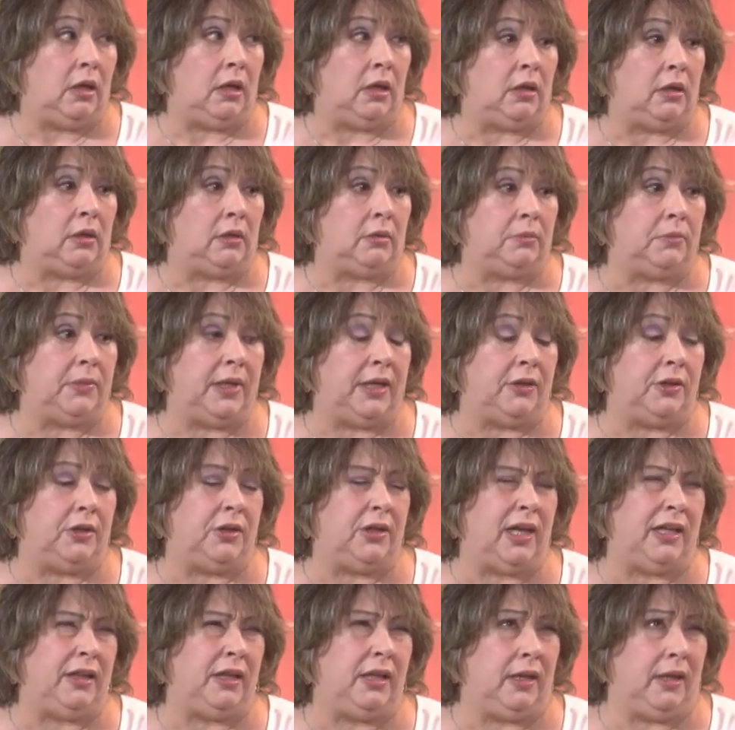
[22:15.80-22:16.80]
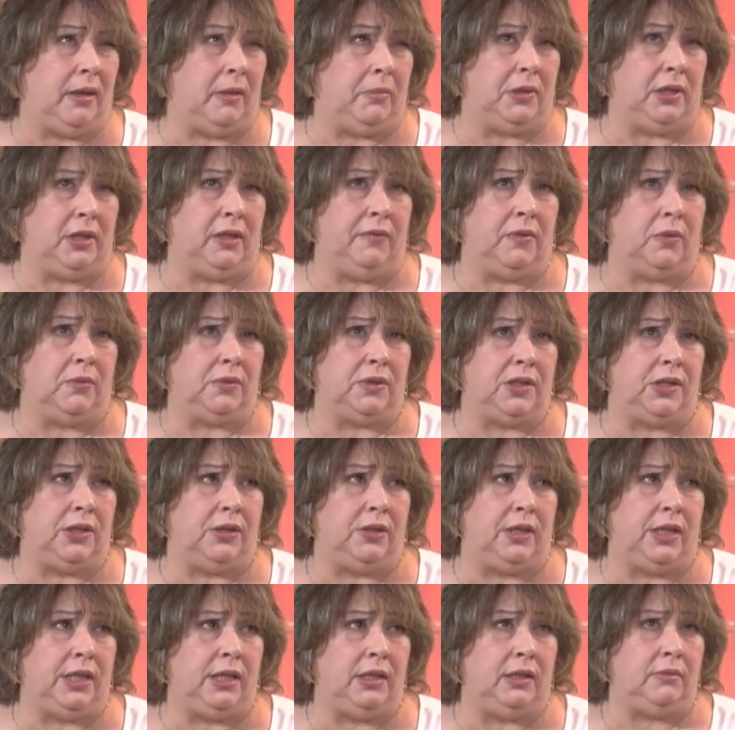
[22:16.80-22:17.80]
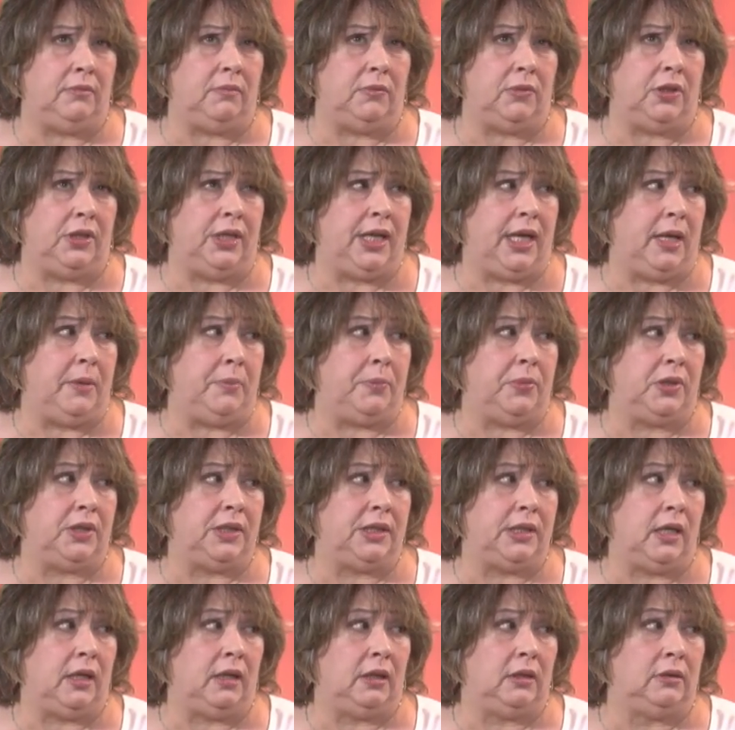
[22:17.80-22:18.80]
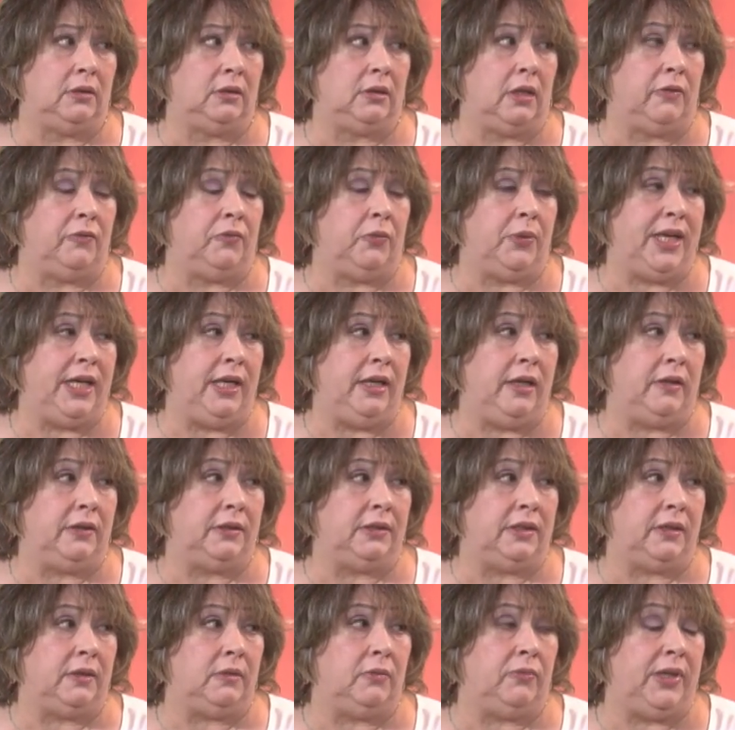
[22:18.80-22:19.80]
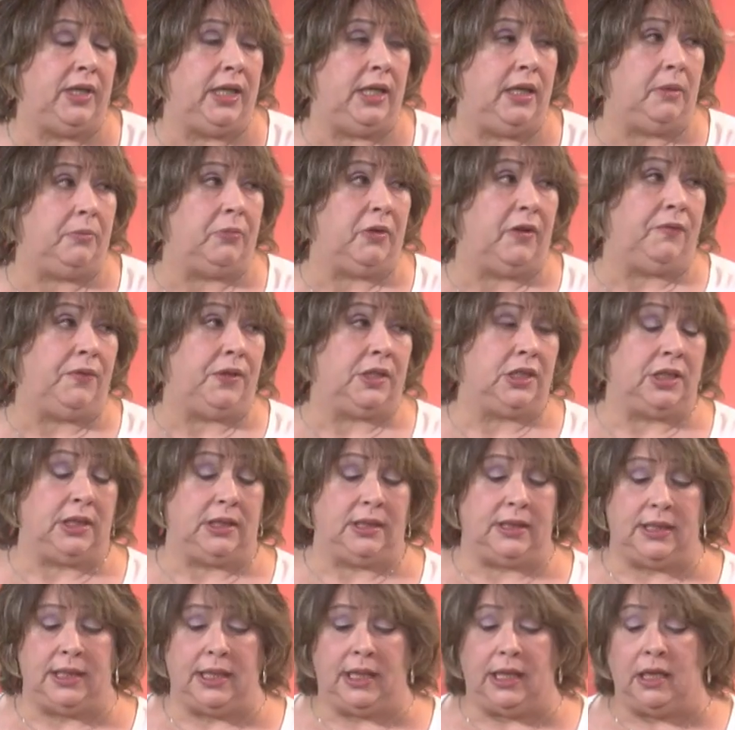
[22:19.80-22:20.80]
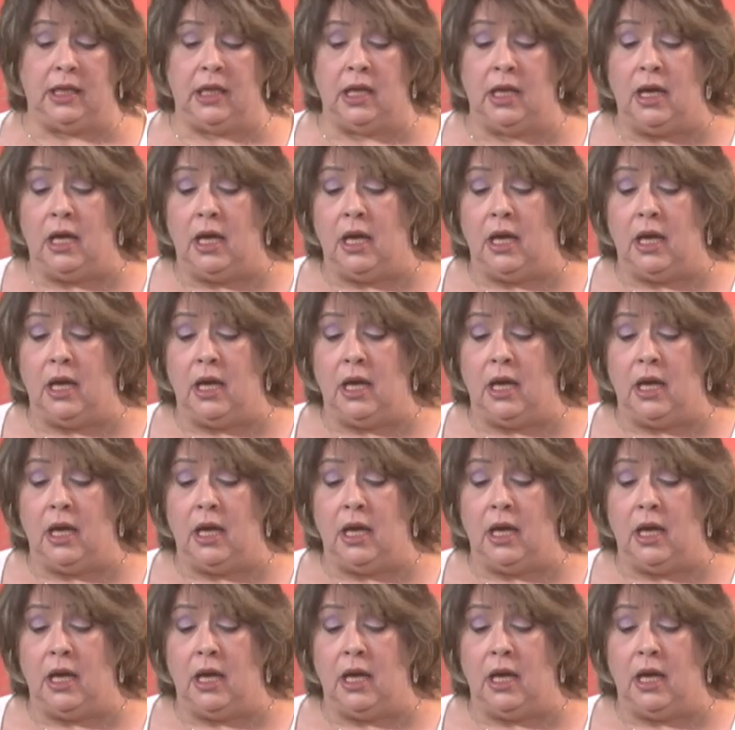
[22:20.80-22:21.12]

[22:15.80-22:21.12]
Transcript: Um, I think I believe it was 30, 38% of reading reading oh. proficiency.